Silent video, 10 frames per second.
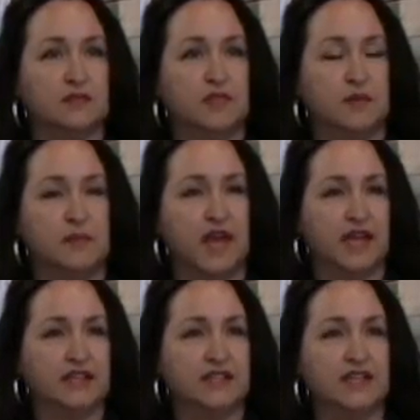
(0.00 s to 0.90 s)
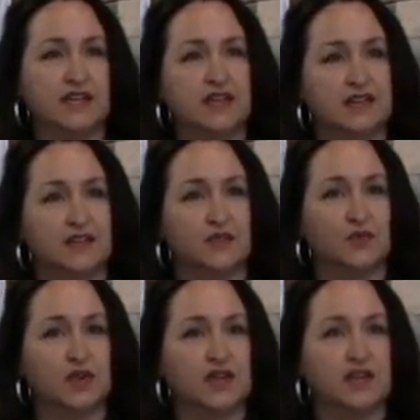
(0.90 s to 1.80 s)
been painting and
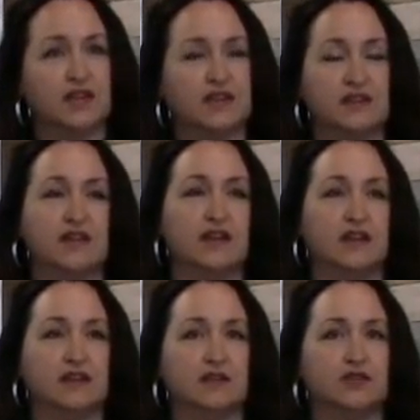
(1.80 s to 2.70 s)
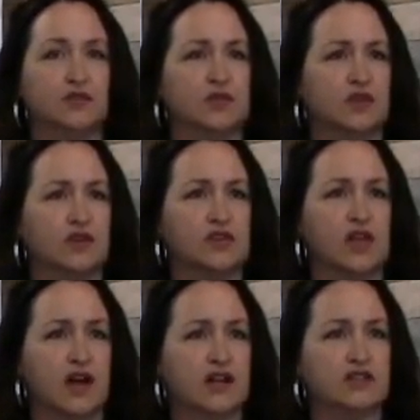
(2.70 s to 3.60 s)
working and doing our
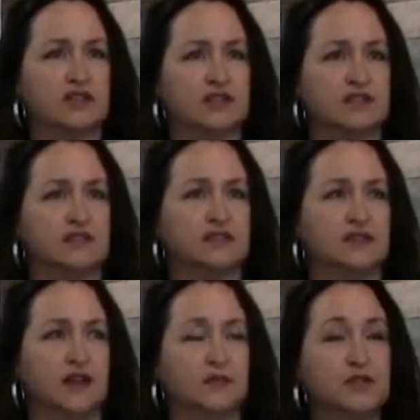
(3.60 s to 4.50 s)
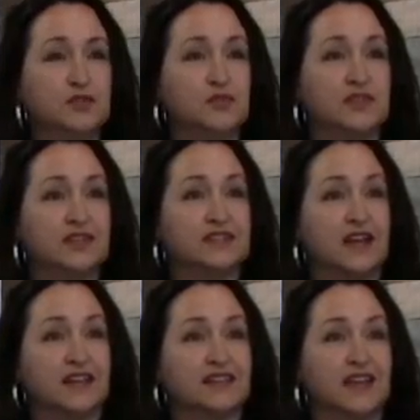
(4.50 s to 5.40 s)
collage, and I'm just really
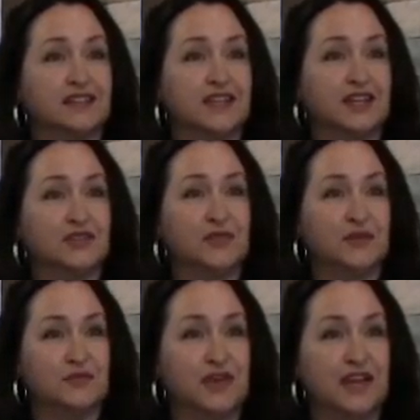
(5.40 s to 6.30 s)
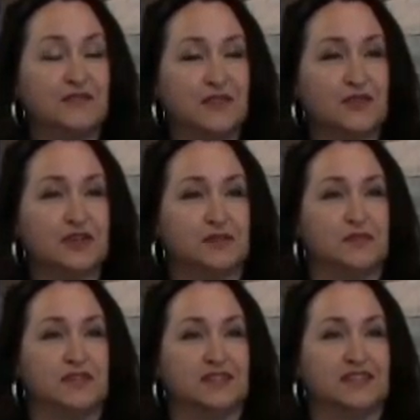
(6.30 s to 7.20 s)
excited. That's like it's what waiting for
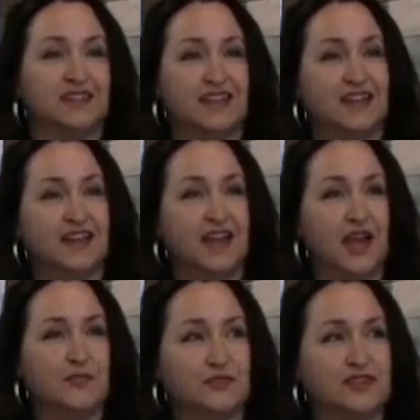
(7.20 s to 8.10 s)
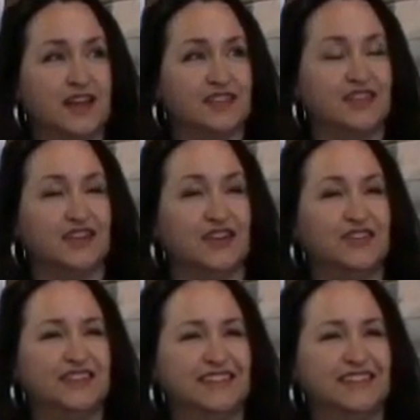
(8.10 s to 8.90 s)
Christmas, April 10th. You know,